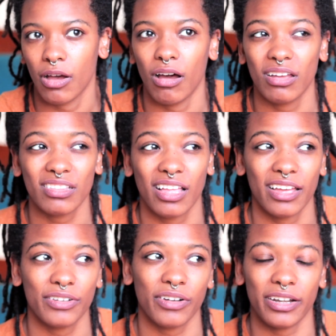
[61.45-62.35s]

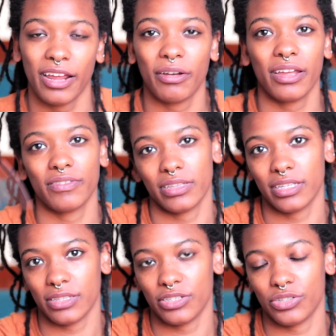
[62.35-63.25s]
online right now. I have a
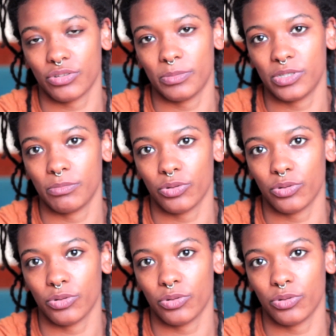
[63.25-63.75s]
link in the description